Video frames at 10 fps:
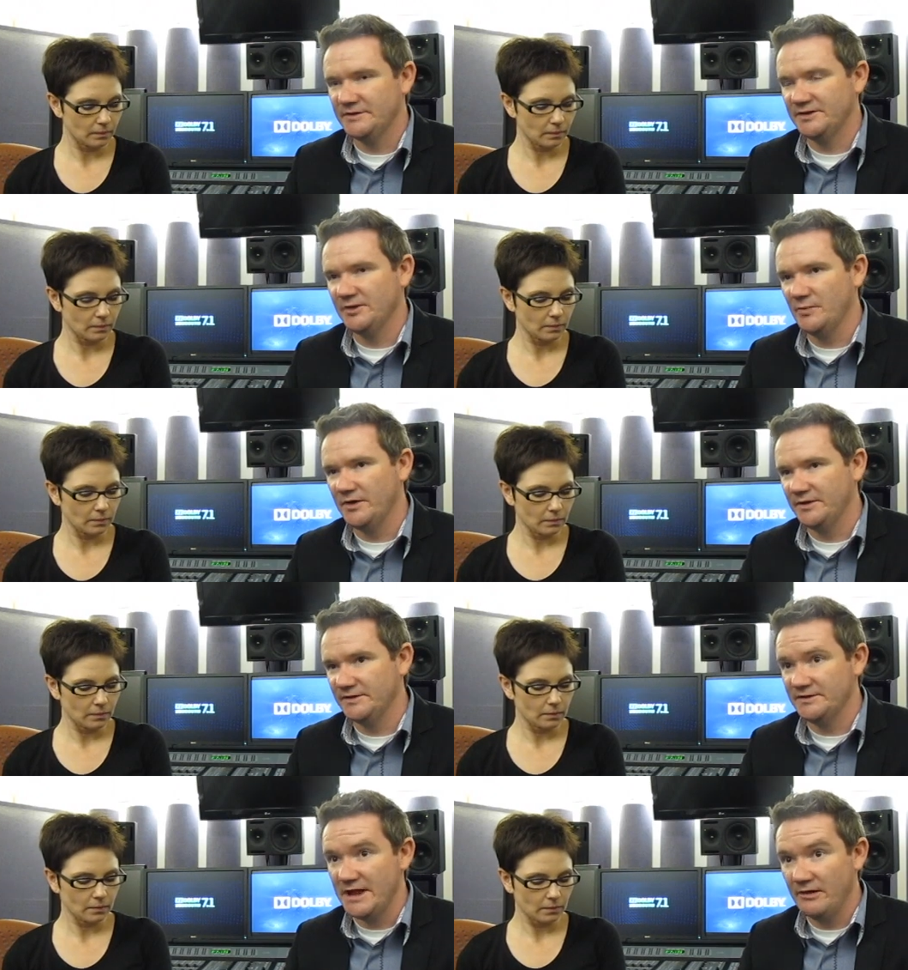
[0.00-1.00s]
Speaker 1: cinema
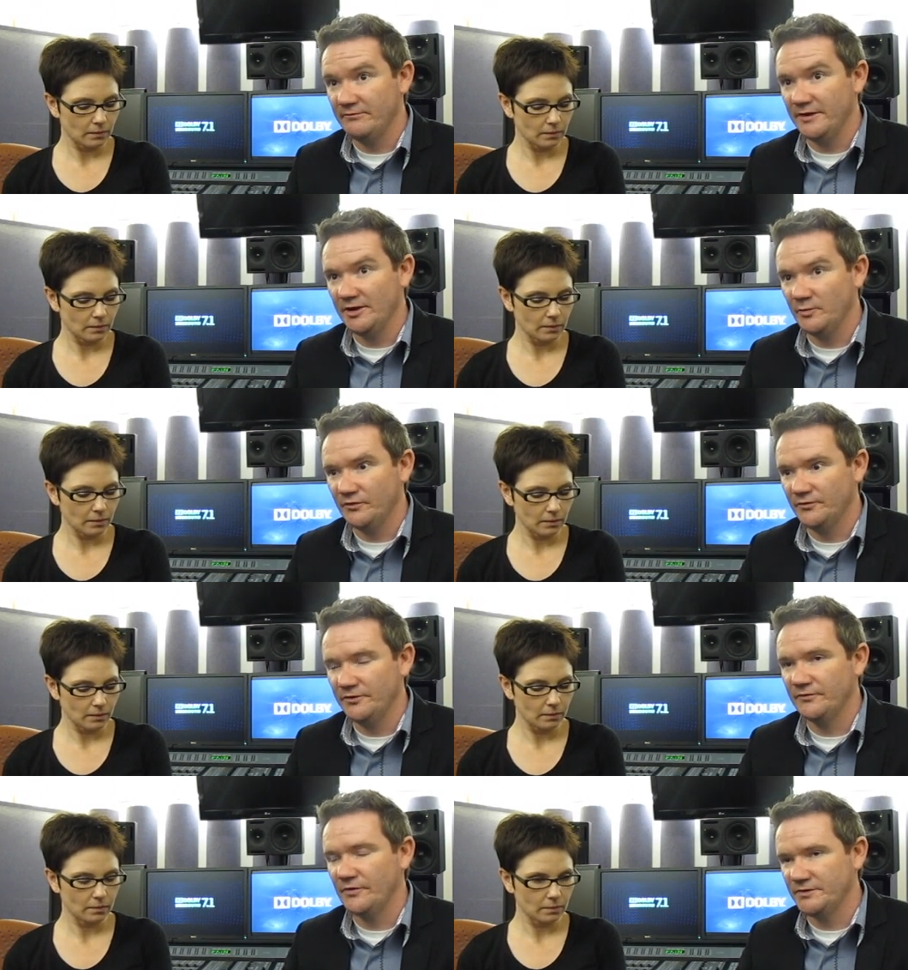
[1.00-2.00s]
is now available for
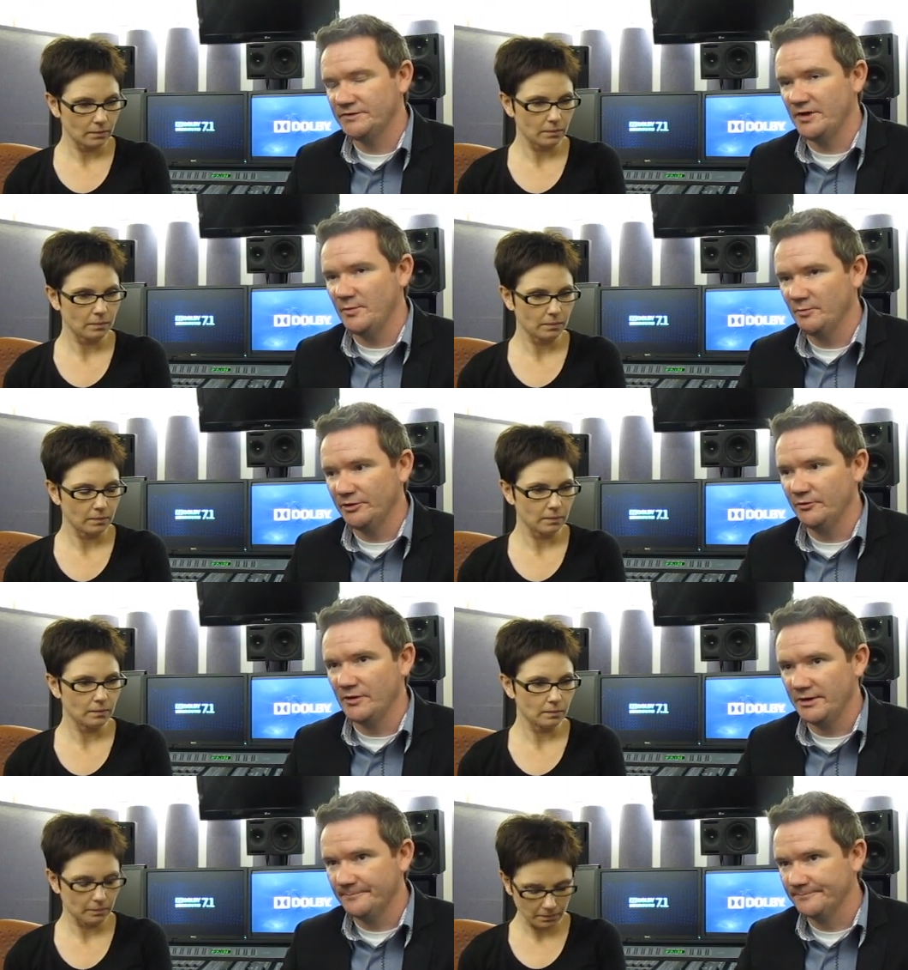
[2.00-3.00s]
the first time on
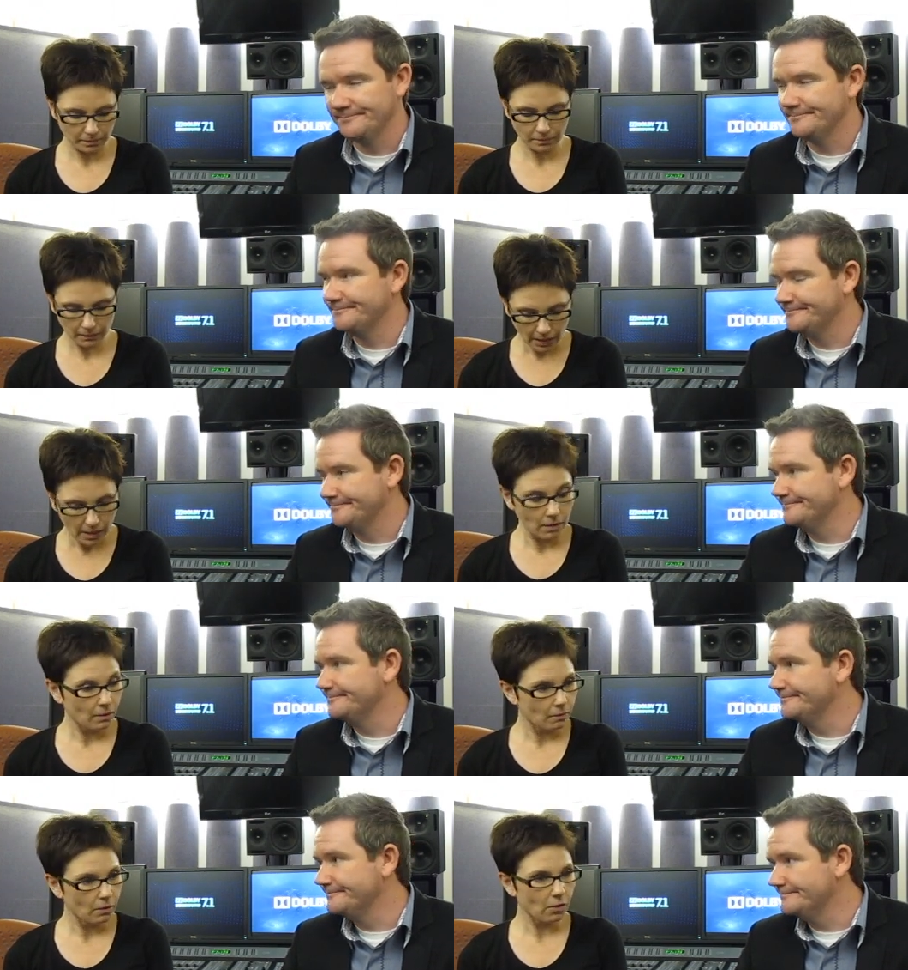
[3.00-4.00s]
Blu-ray.
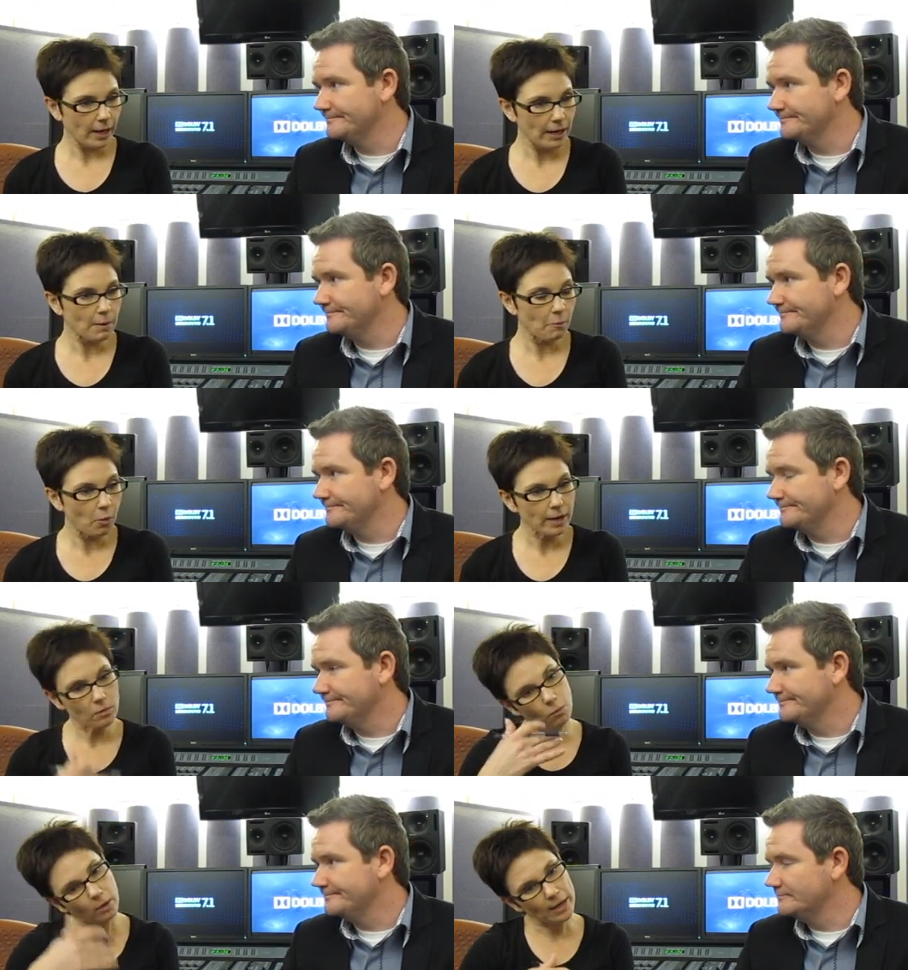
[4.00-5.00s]
Speaker 2: Great. And
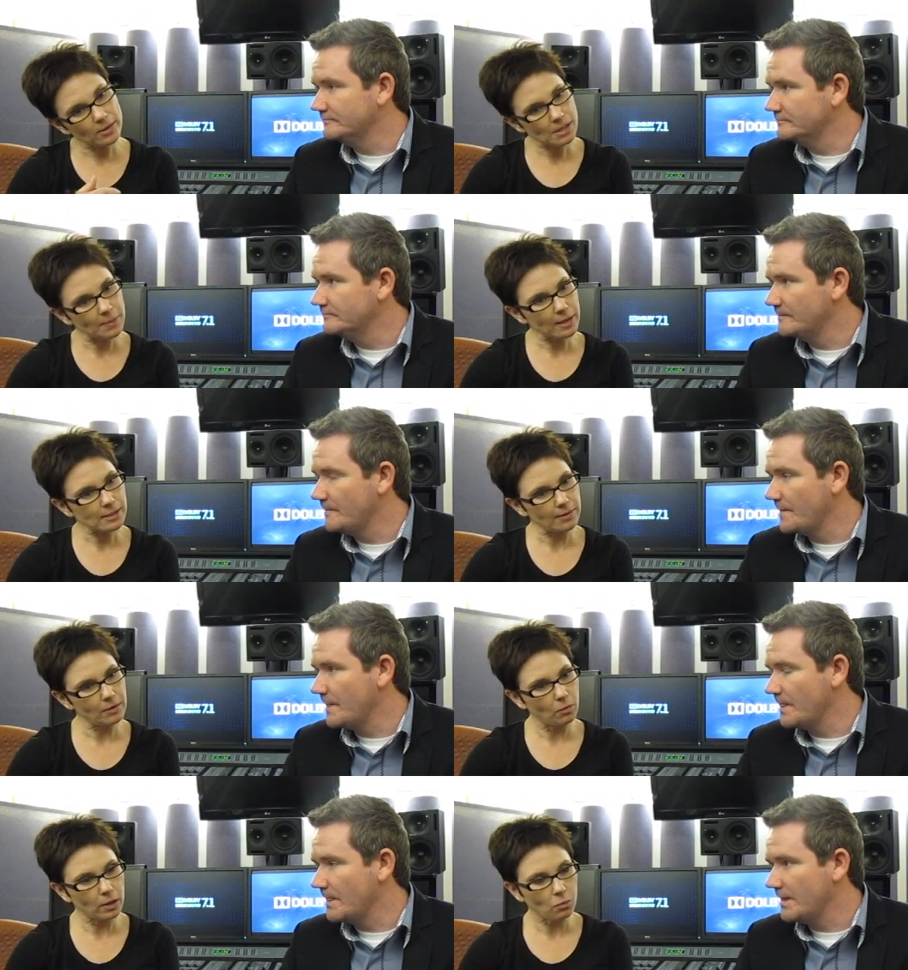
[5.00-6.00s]
what else about
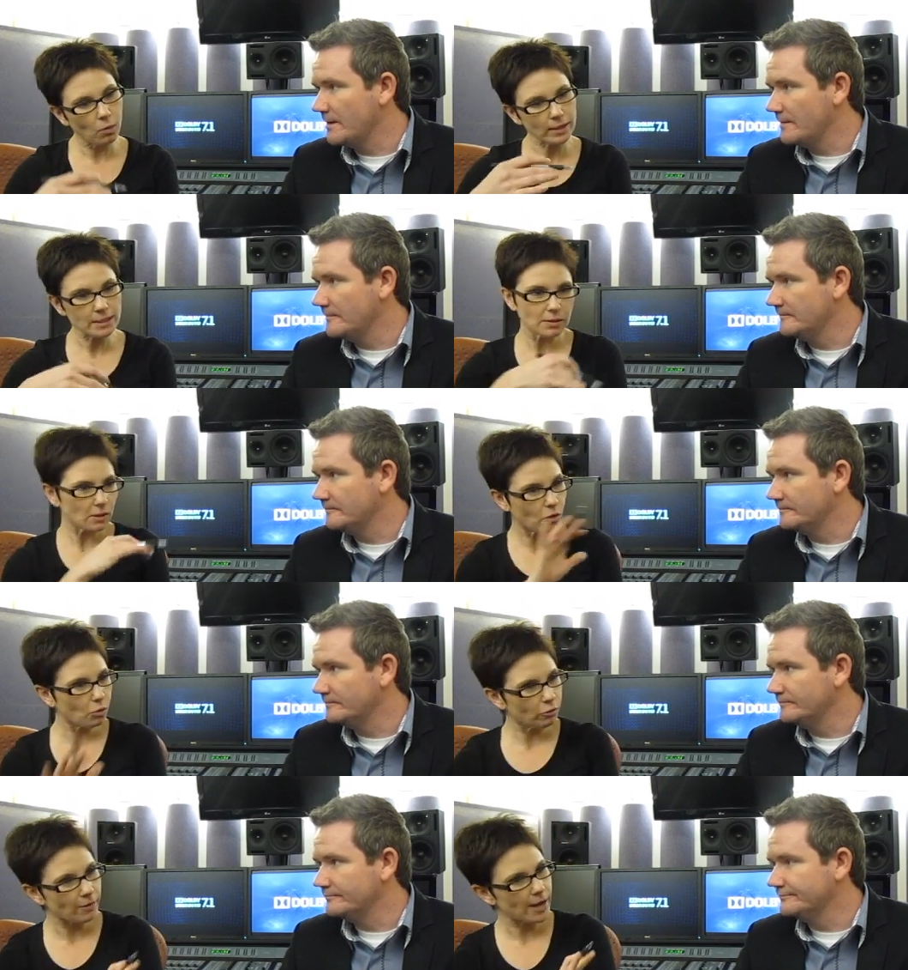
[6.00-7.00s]
7.1? What's the
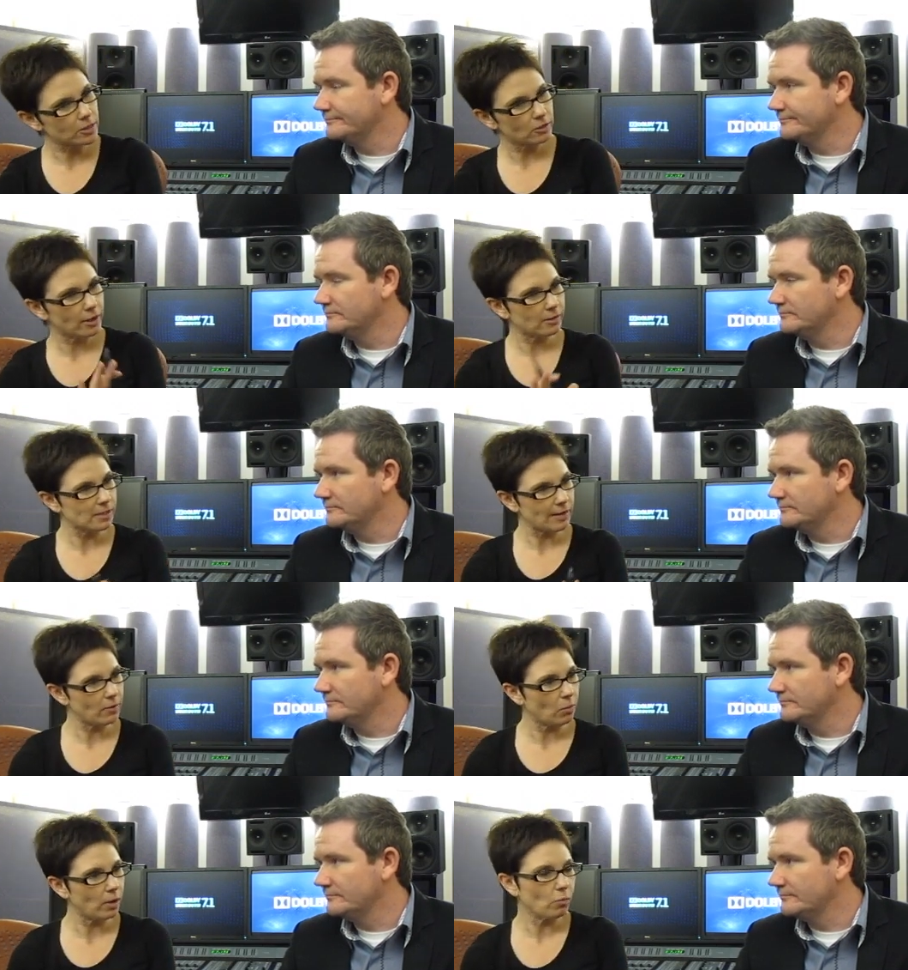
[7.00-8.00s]
cool factor around
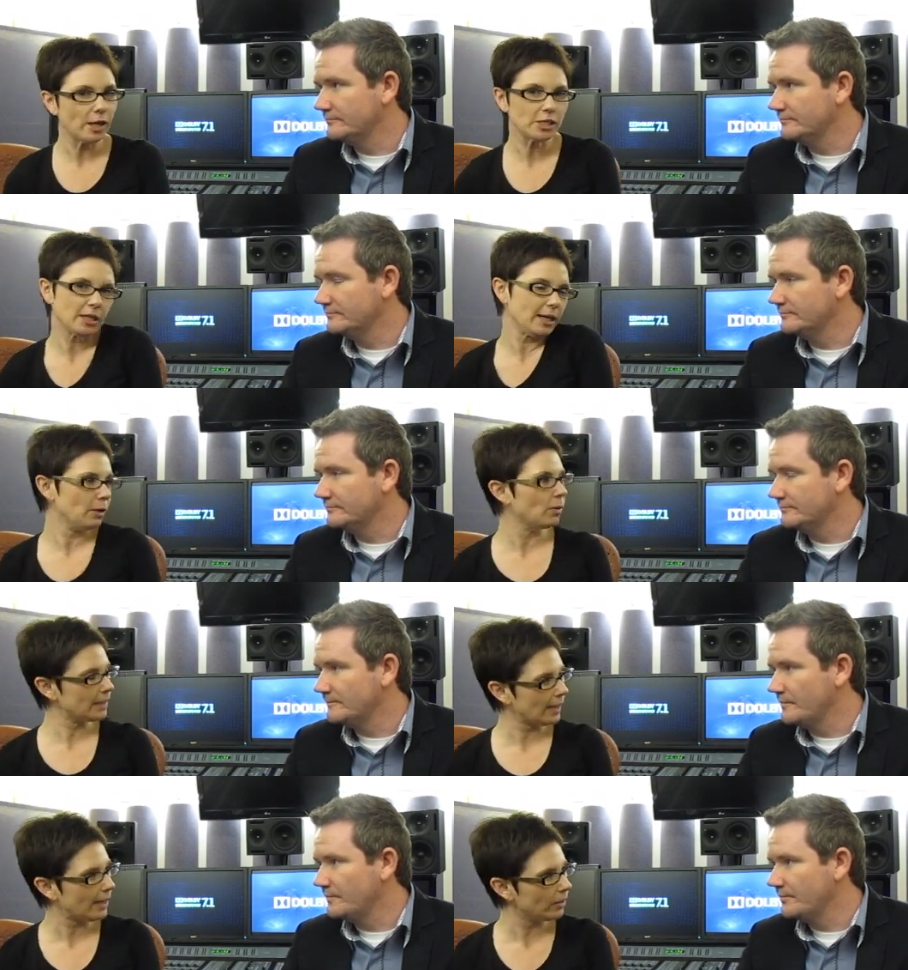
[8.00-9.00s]
7.1? Why should
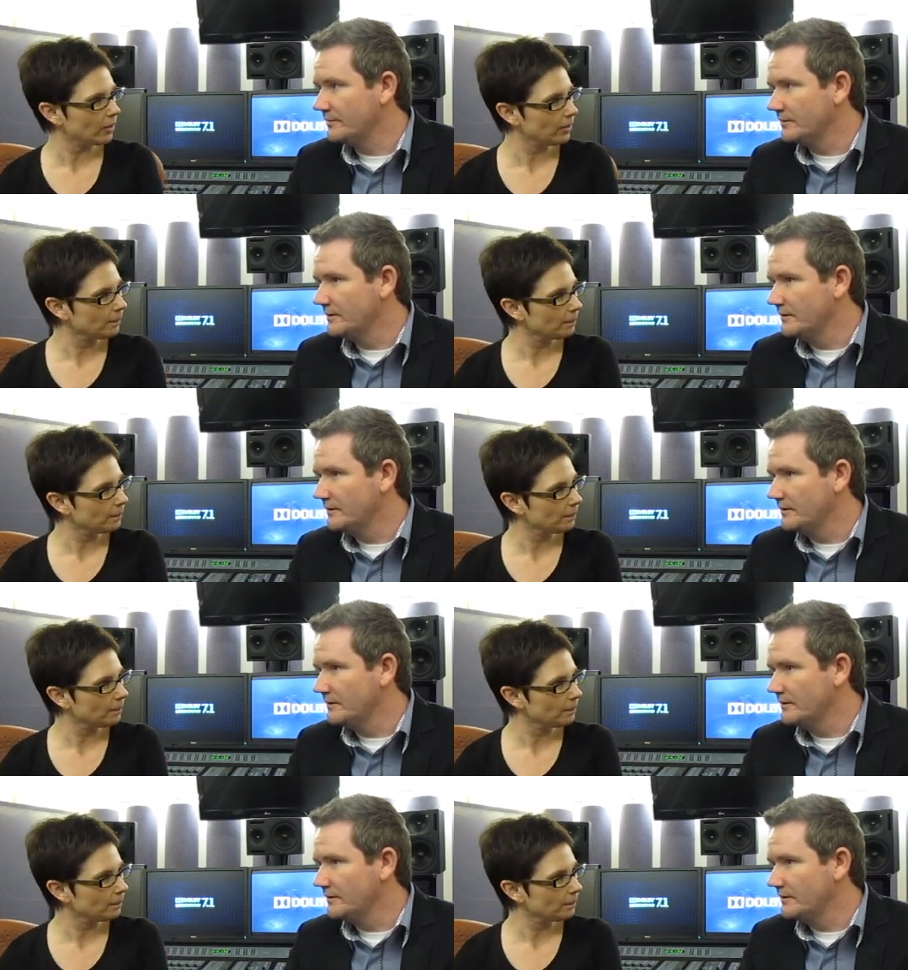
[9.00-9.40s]
anyone care?